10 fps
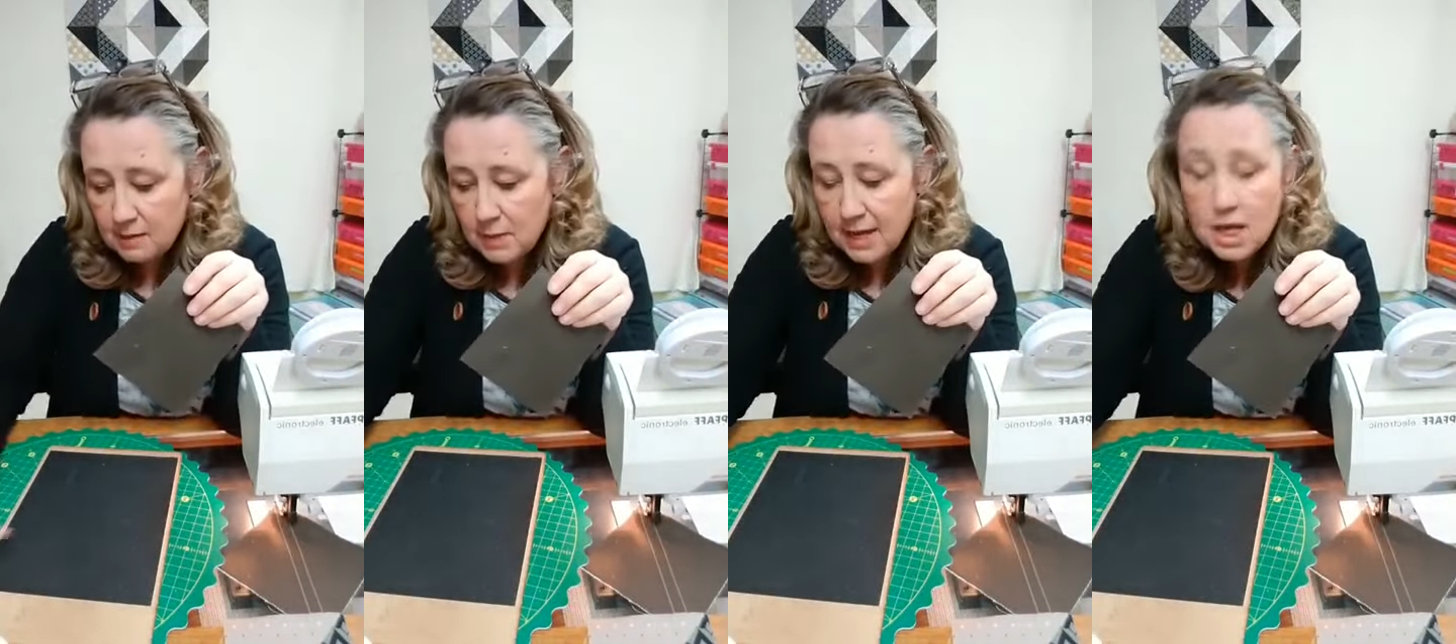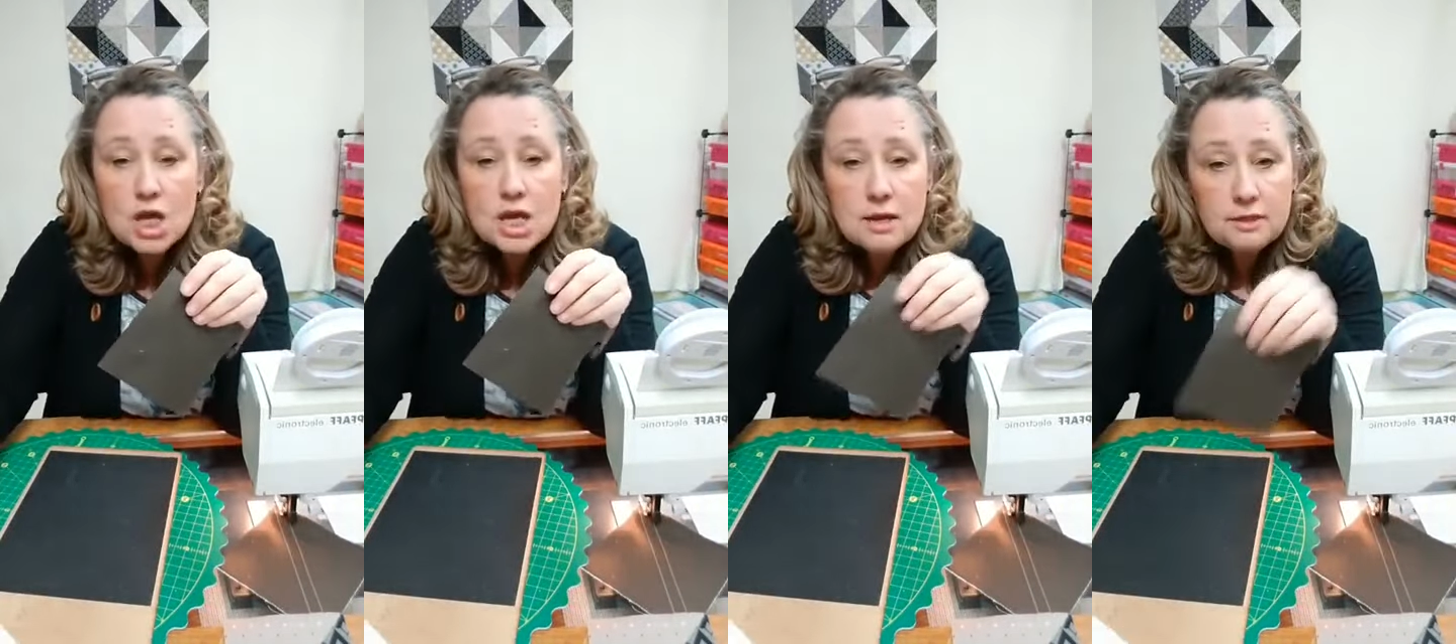But
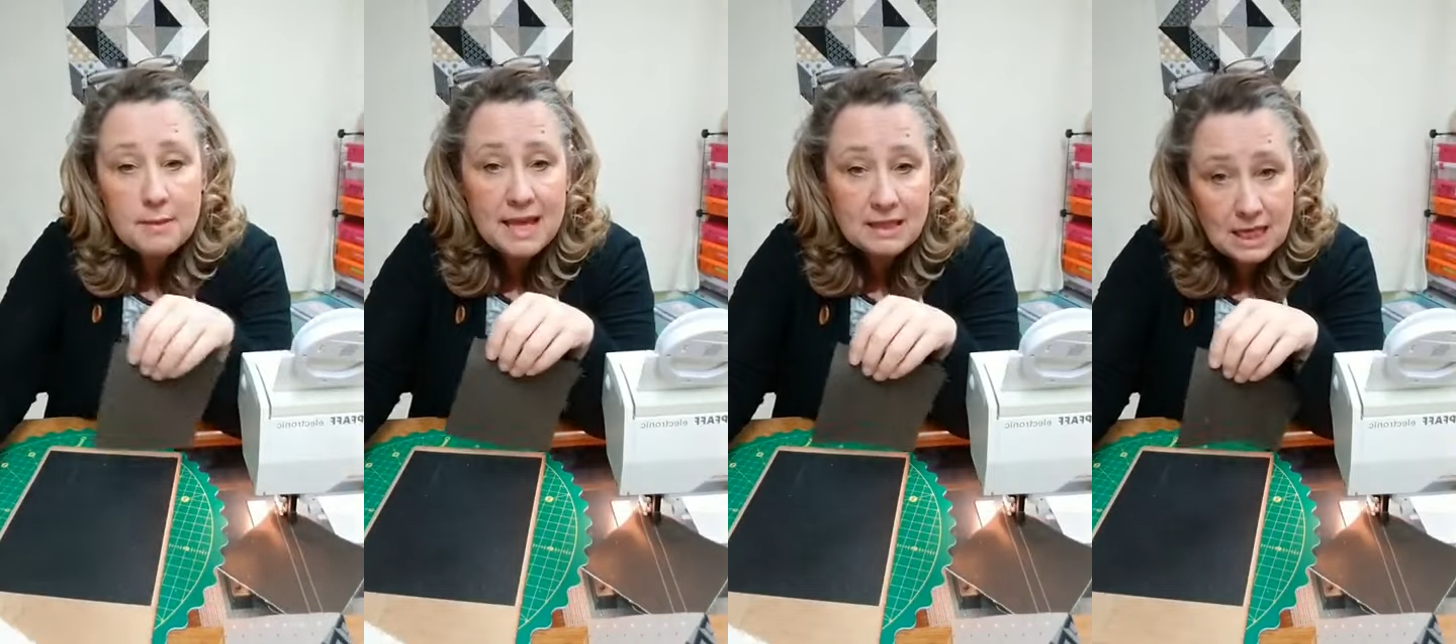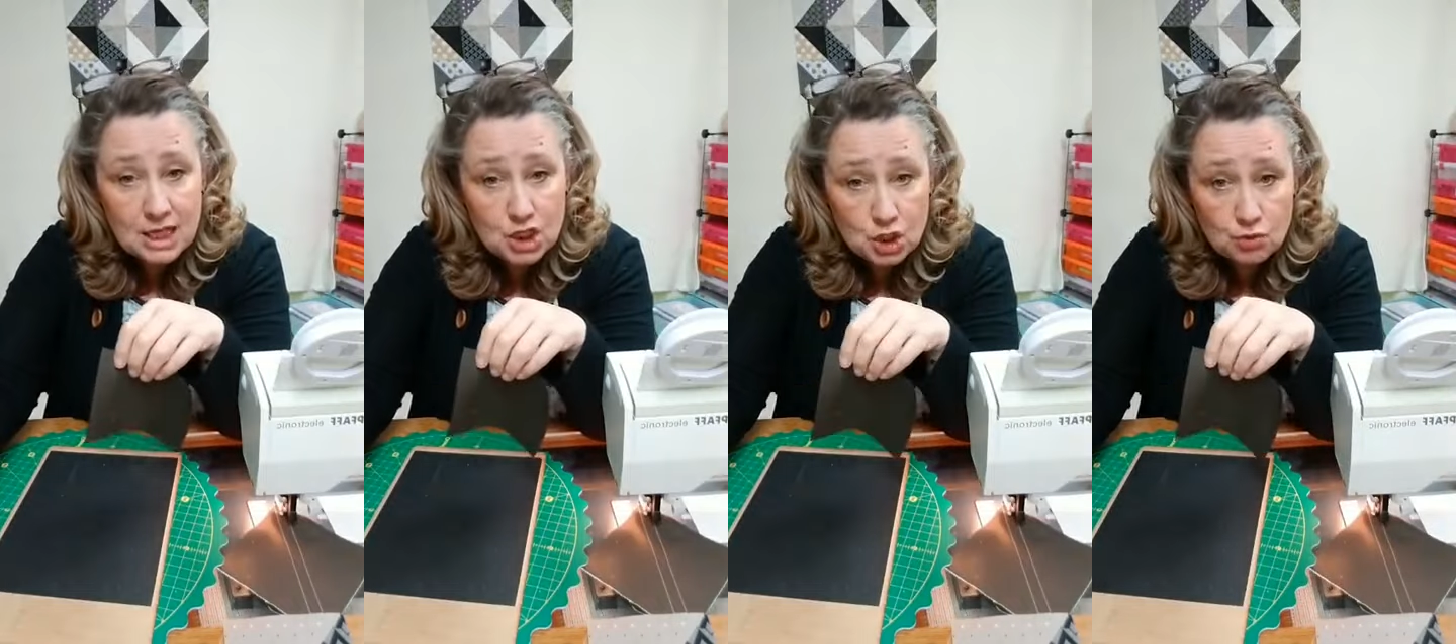the main thing
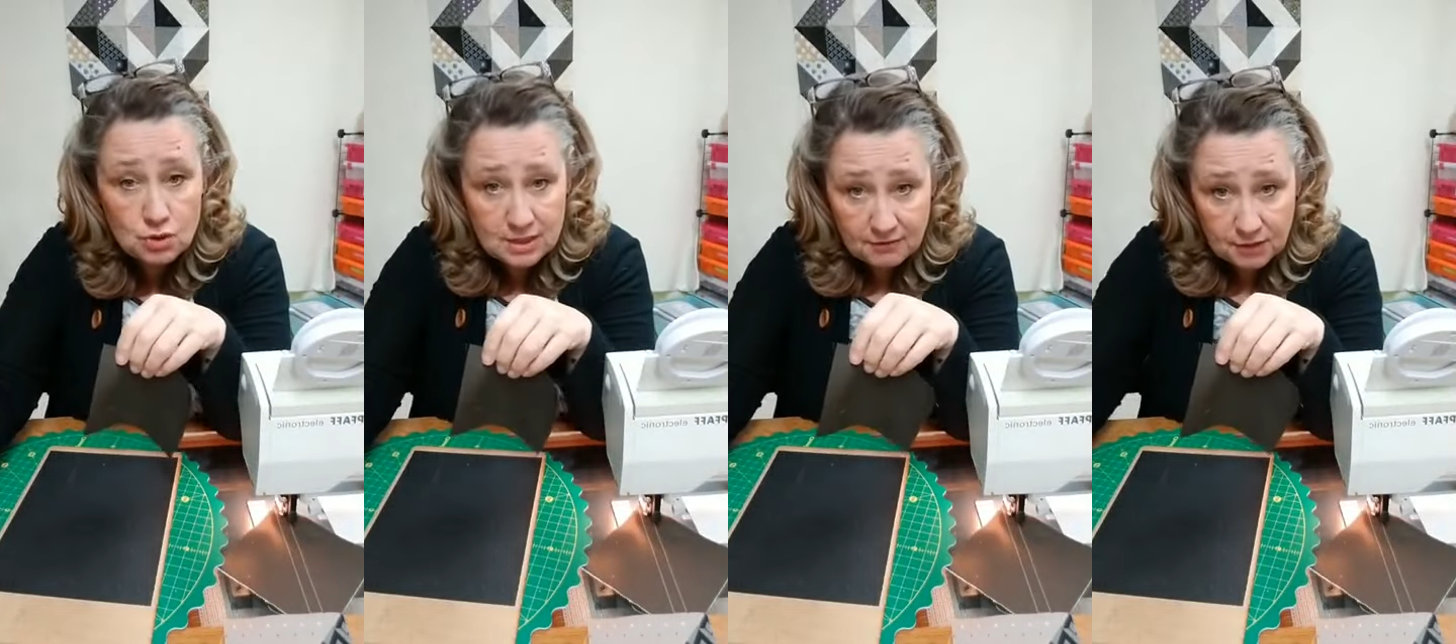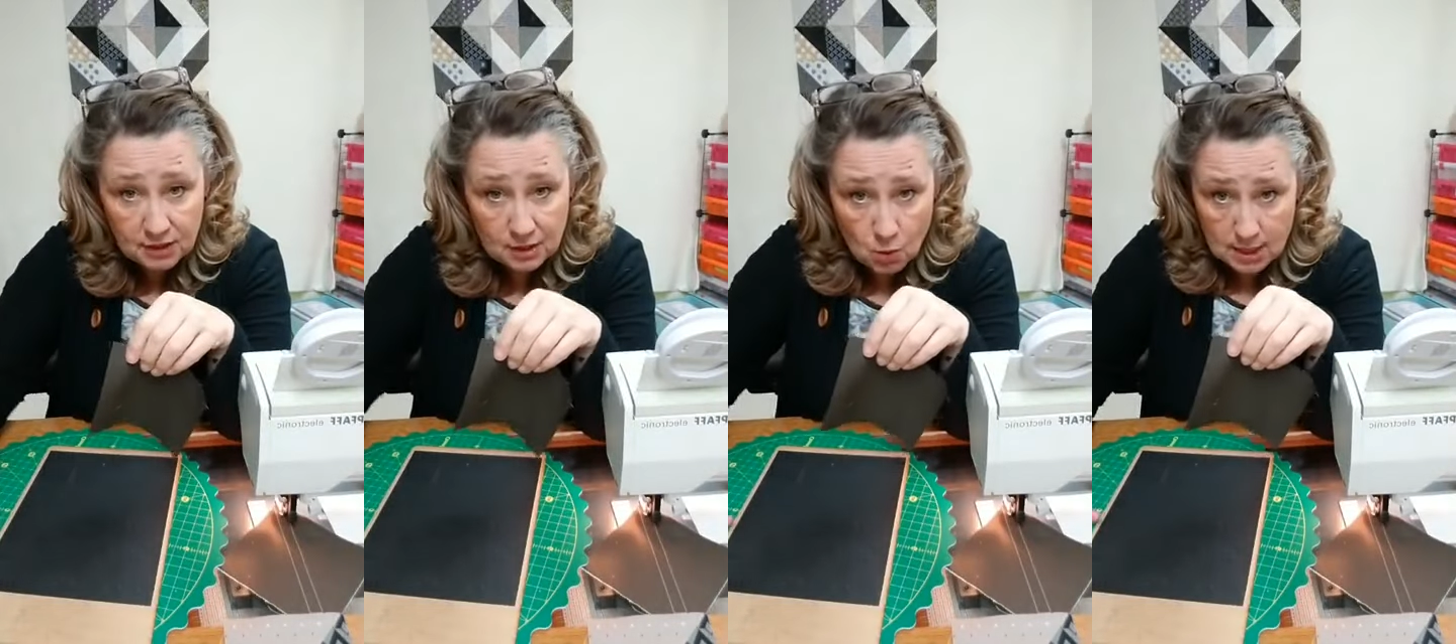is you
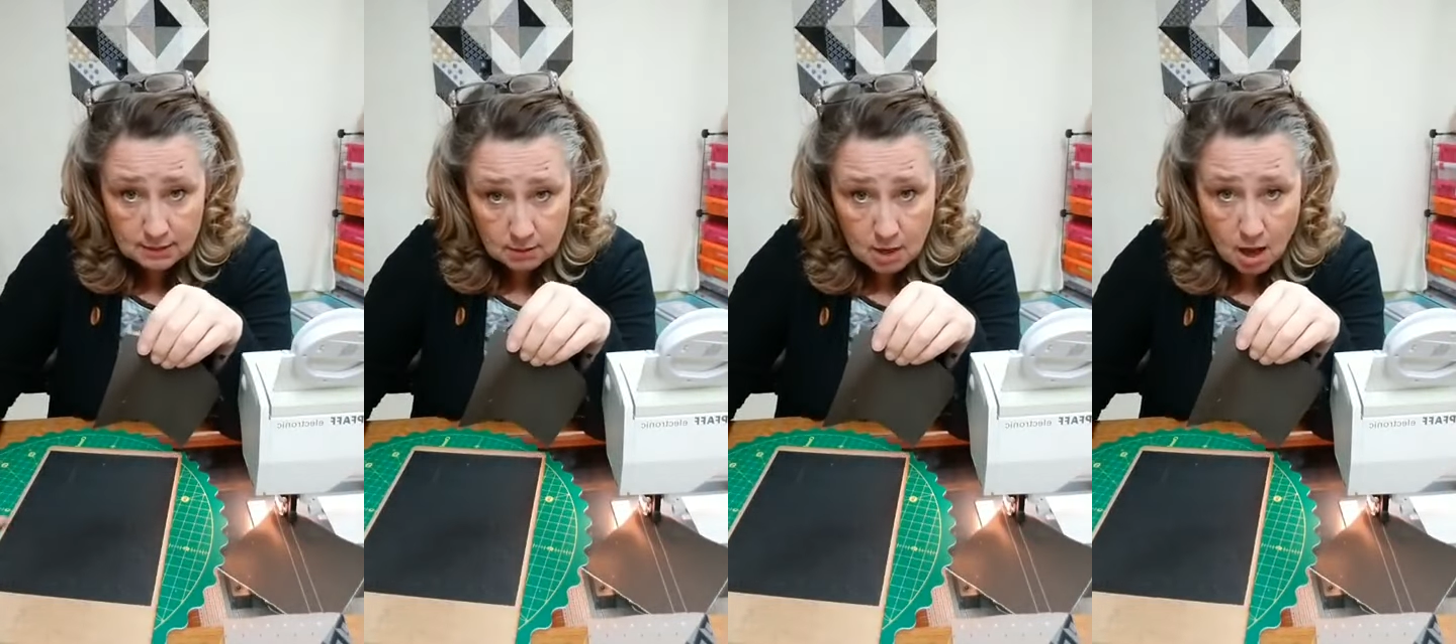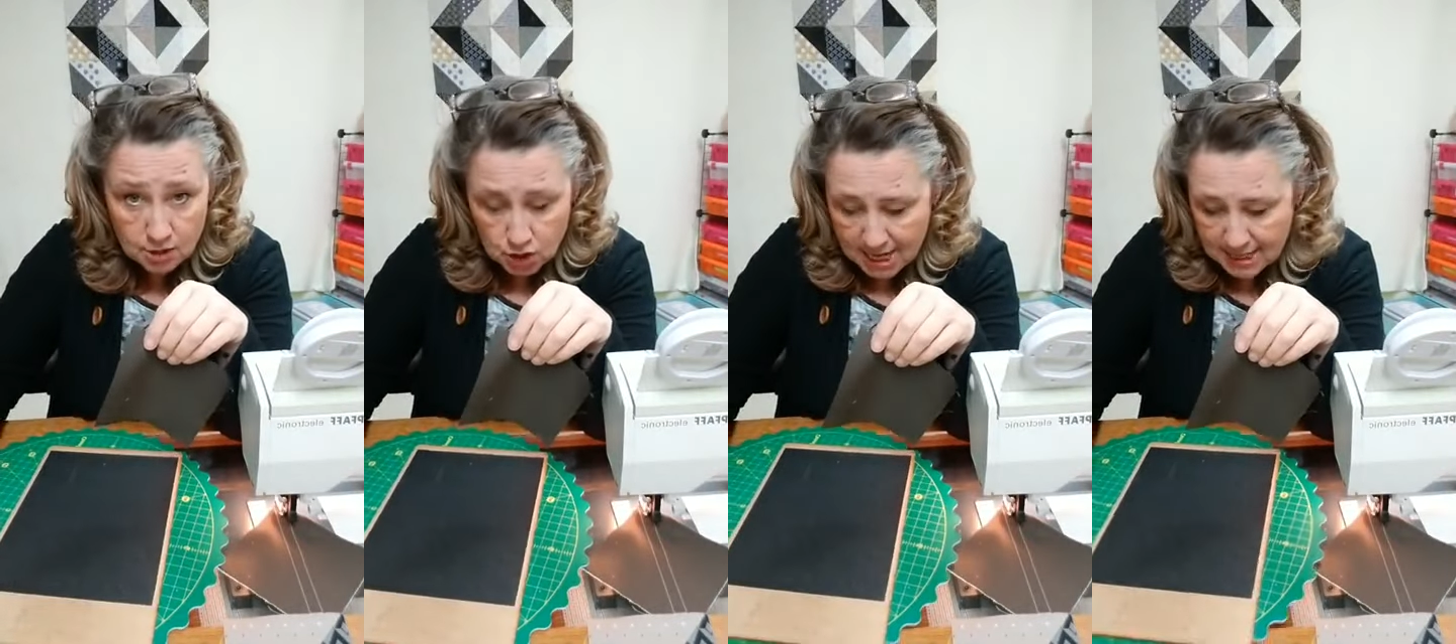definitely want
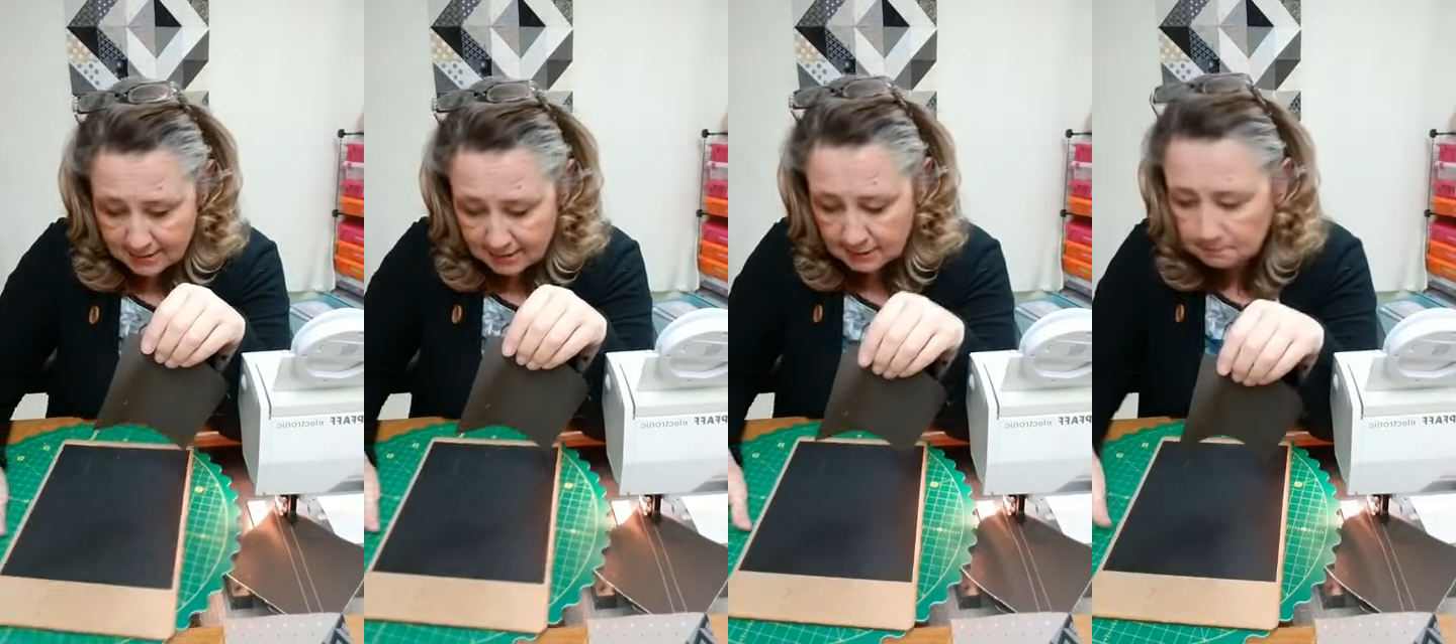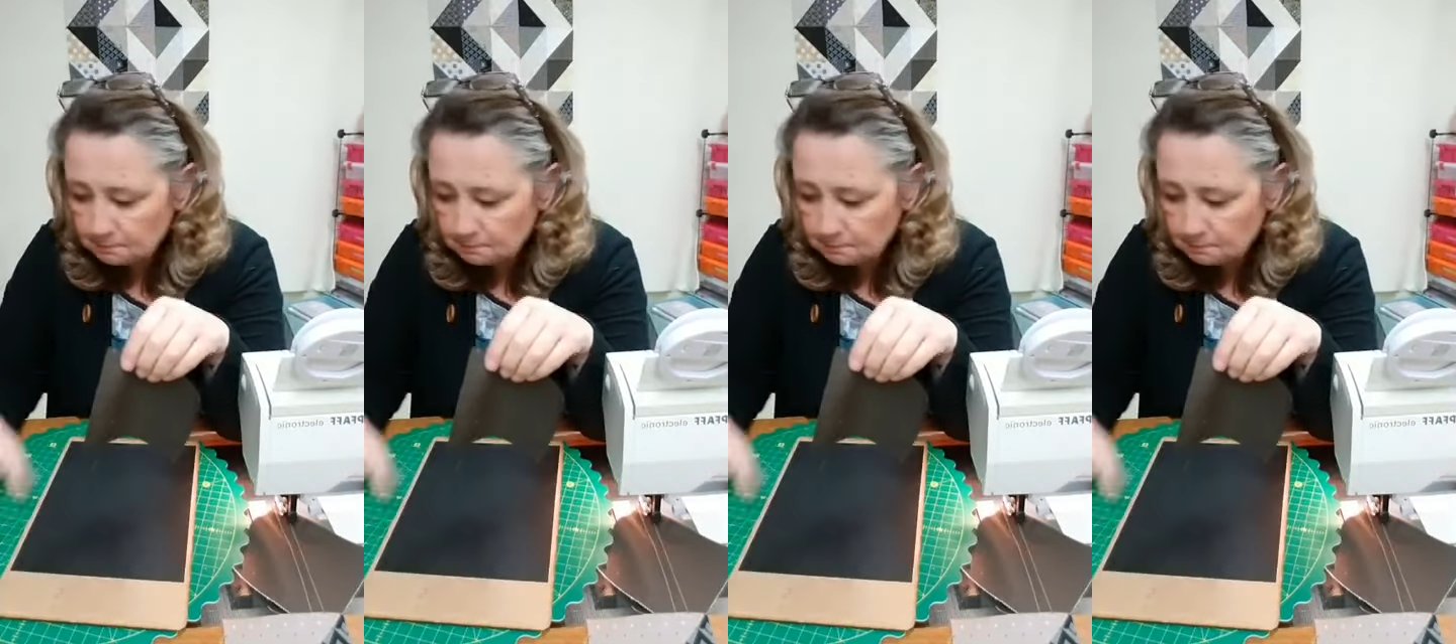contrast.